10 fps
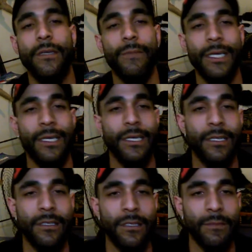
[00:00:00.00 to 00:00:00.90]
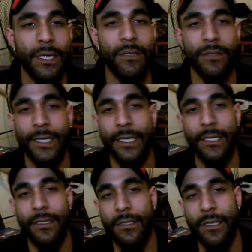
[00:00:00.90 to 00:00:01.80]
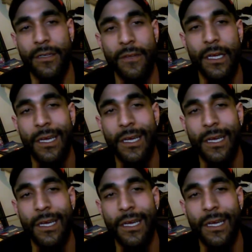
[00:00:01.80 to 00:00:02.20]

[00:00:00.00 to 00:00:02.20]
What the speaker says: and my kids and my old lady and stuff.